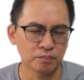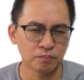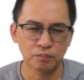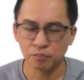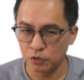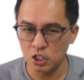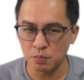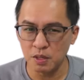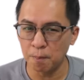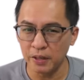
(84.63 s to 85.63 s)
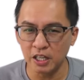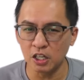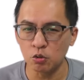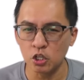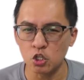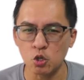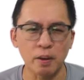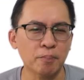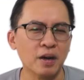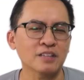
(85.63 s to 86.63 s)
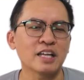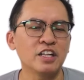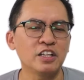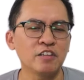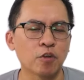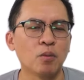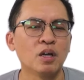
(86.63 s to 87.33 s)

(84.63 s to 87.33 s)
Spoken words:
This means bigger units should be priced anything from